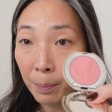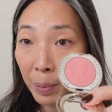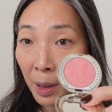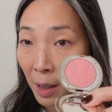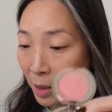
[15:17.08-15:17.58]

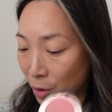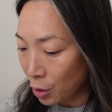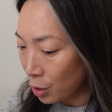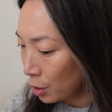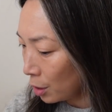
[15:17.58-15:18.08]

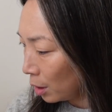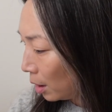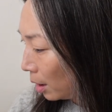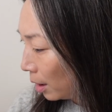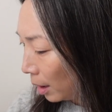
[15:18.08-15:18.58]
blush,
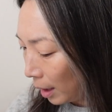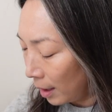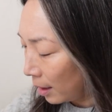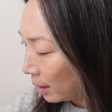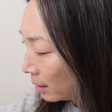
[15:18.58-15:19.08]

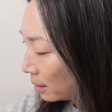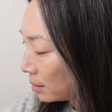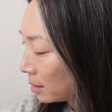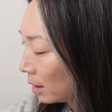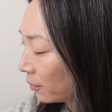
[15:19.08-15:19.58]

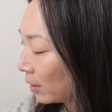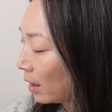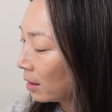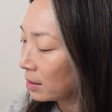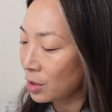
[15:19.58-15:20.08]
and I've
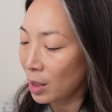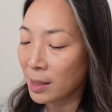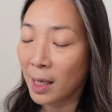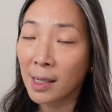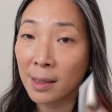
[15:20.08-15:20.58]
got
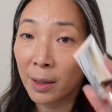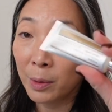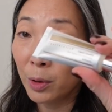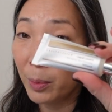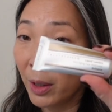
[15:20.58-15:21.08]
Chantecaille's
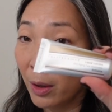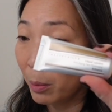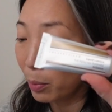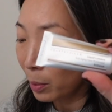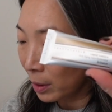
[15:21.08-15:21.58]
Liquid Lumiere
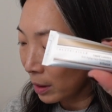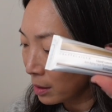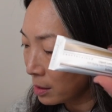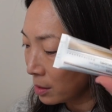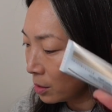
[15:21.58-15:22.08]
in
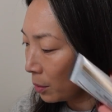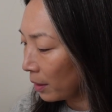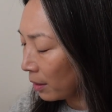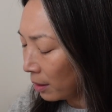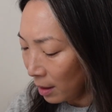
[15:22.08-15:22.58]
Brilliance. So I
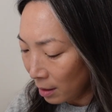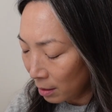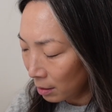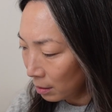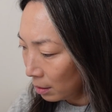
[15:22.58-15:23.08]
think
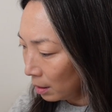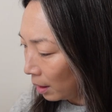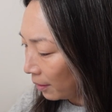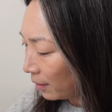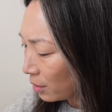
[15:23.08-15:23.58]

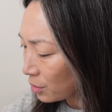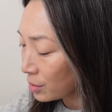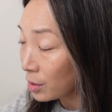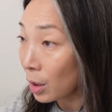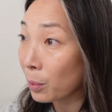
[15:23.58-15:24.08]
I think I'll just
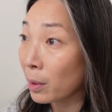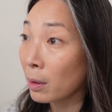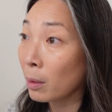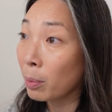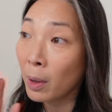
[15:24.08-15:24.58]
start with
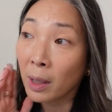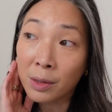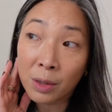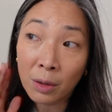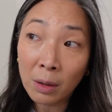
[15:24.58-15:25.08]

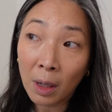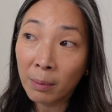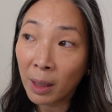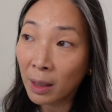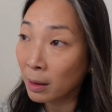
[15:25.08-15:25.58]
bronzer. I'm
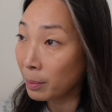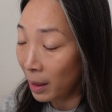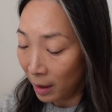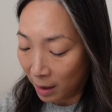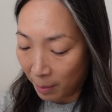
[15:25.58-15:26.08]
not gonna
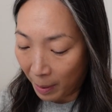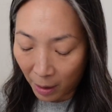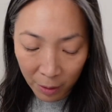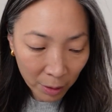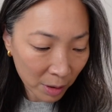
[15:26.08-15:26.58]
apply any
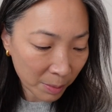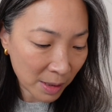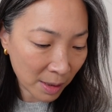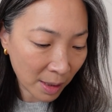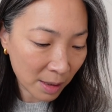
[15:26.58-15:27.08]
powder because my
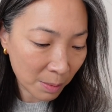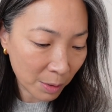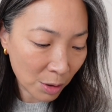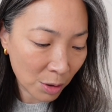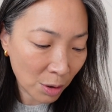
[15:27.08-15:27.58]
skin has been
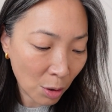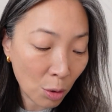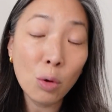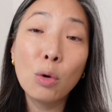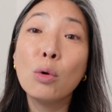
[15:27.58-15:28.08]

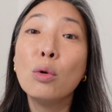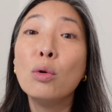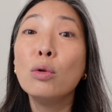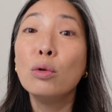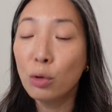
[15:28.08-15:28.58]

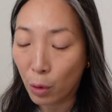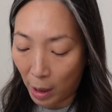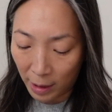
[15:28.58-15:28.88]
so dry